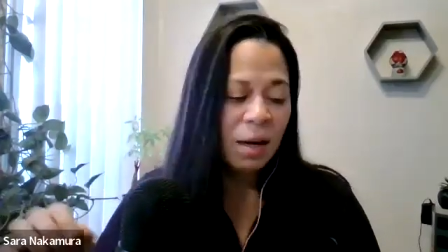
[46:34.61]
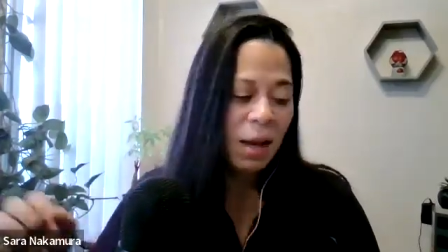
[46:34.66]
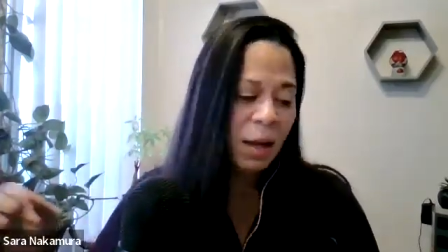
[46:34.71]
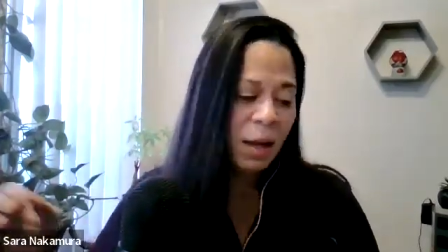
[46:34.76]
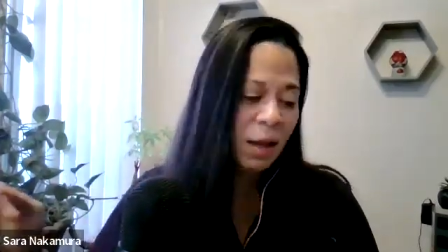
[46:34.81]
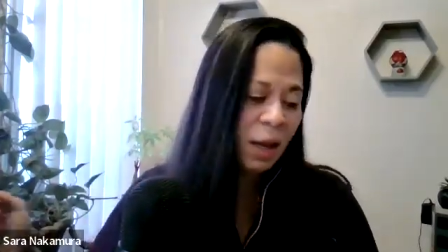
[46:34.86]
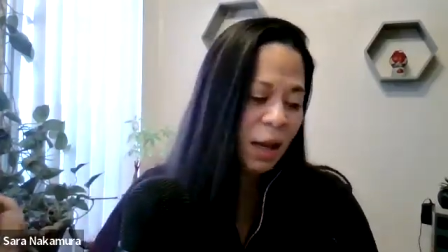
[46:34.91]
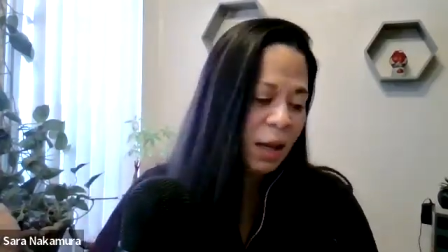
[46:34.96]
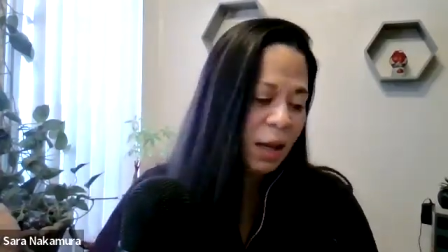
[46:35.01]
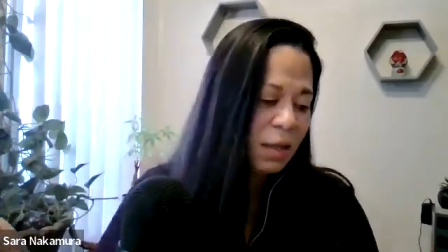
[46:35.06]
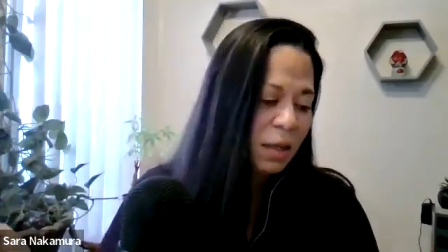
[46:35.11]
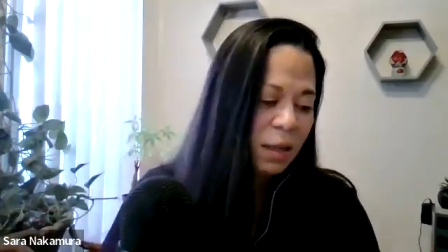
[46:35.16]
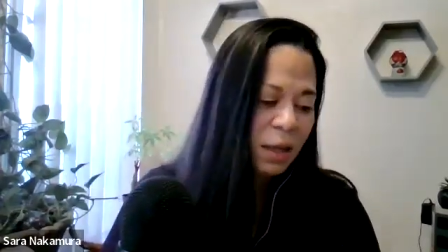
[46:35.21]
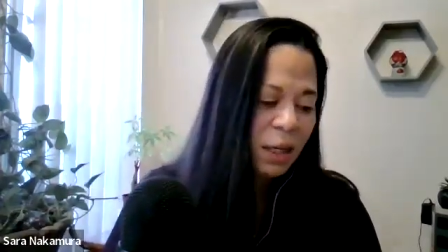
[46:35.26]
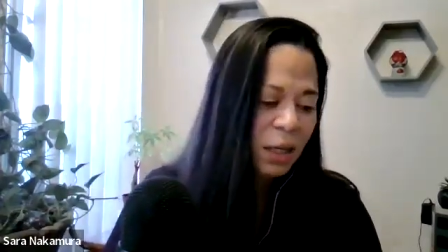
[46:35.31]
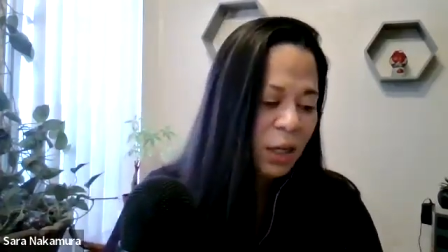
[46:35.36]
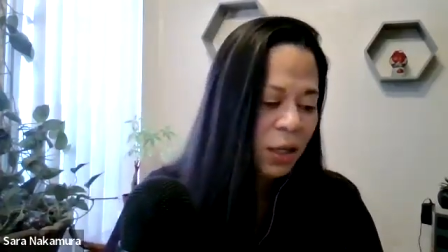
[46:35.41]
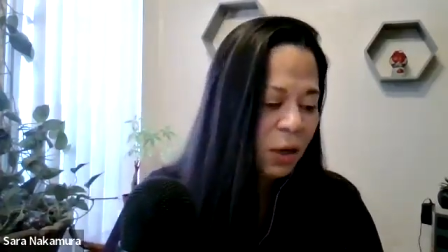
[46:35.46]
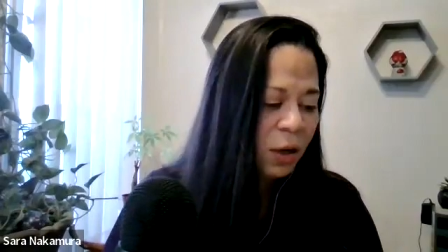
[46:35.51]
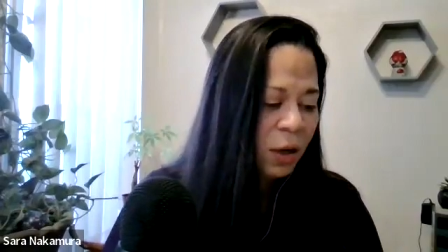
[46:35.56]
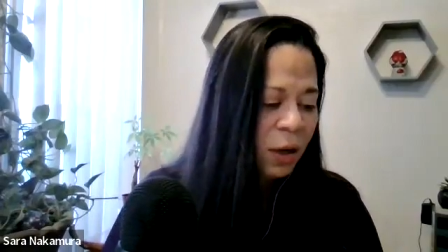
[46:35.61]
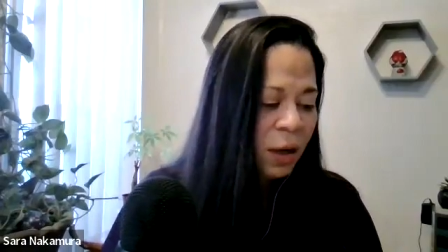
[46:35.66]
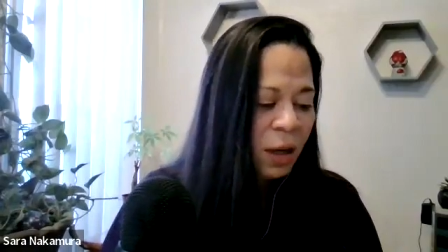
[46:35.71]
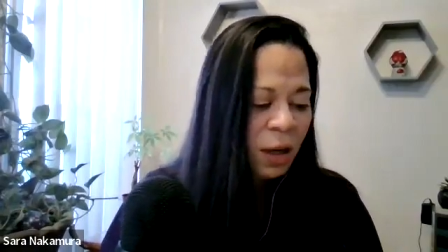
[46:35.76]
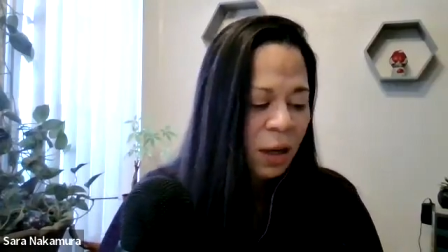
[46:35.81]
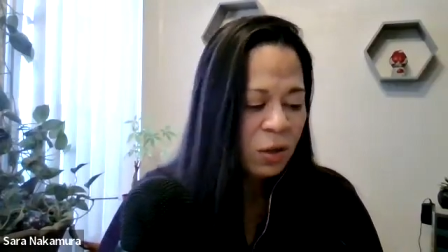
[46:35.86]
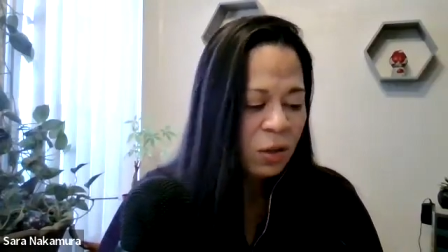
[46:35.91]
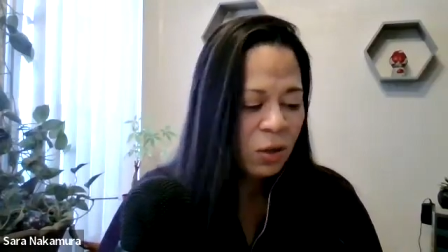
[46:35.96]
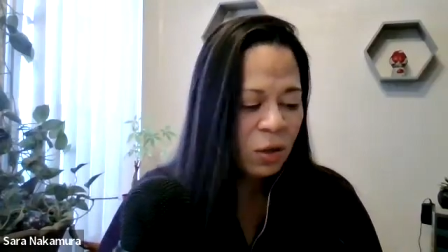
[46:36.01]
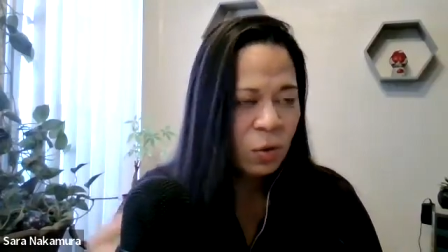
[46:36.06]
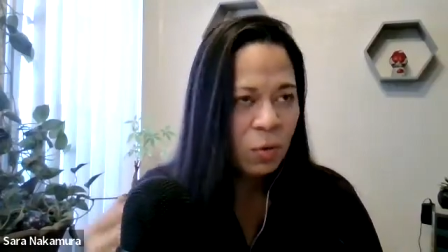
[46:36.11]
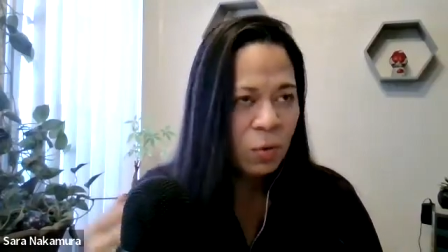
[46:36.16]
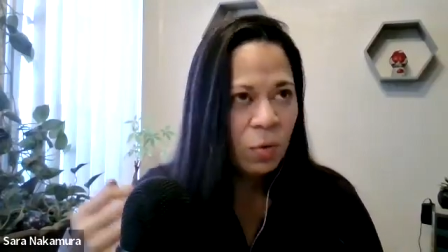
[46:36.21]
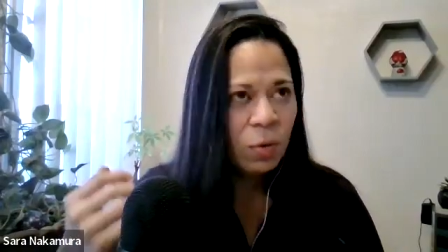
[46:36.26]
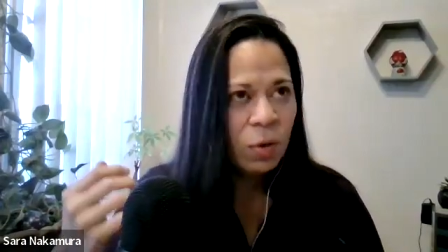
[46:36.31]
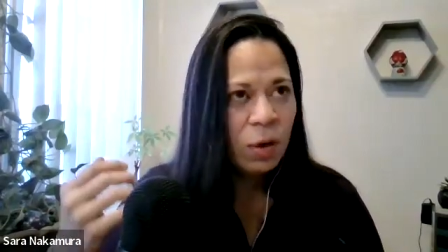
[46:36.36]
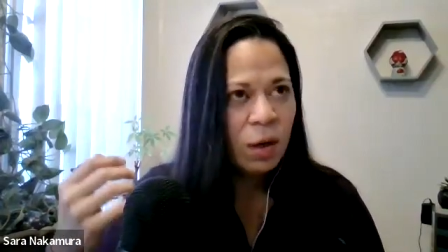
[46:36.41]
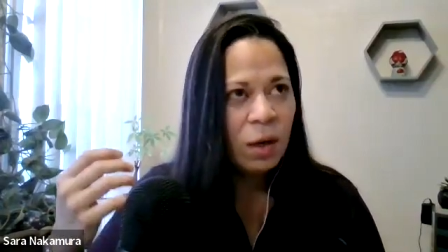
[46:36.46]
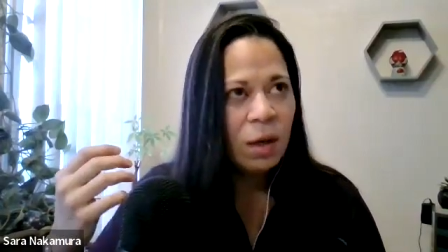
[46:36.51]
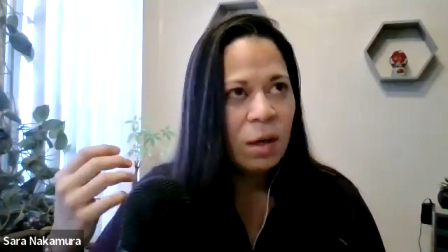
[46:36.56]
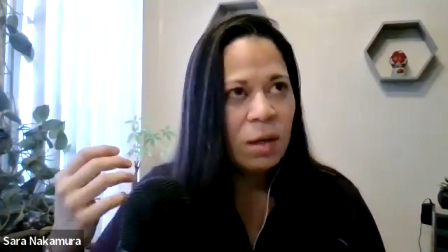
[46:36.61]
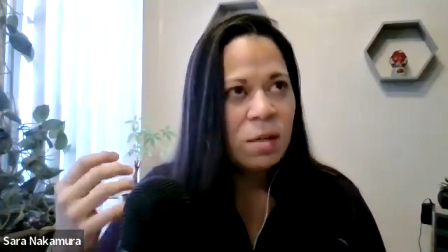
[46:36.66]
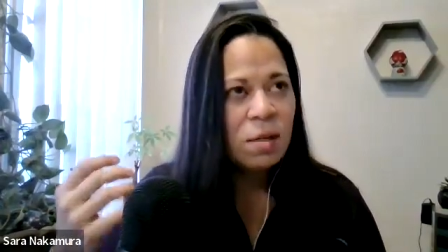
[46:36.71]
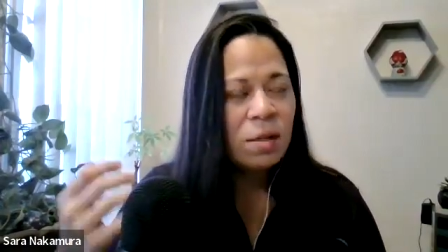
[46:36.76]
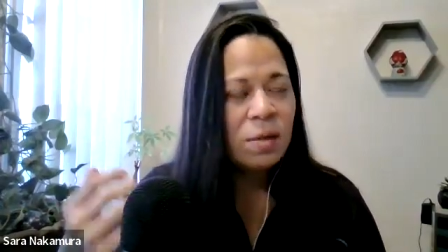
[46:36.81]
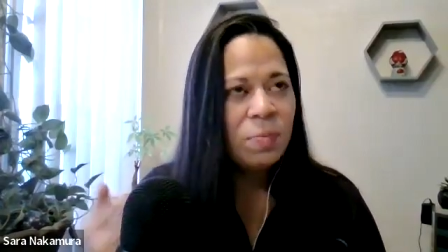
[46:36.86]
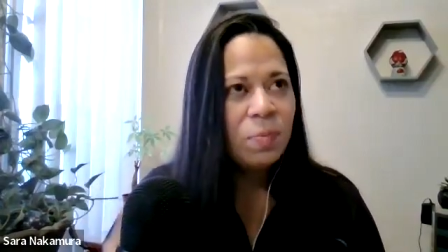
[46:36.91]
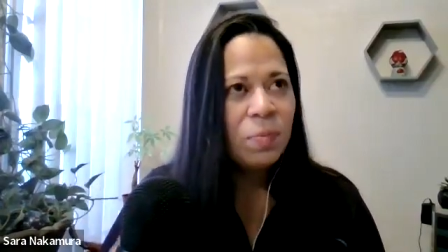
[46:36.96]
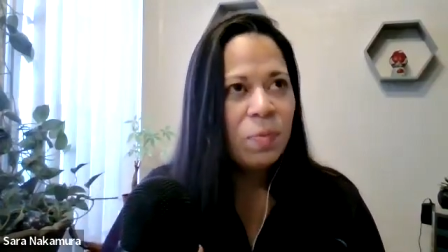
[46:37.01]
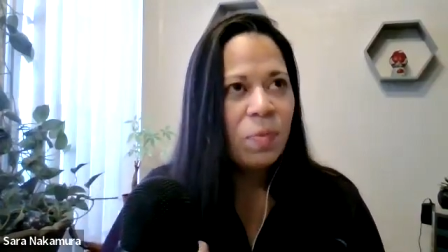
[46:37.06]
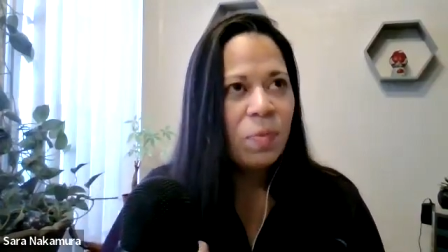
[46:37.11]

again, like it's linear. So it's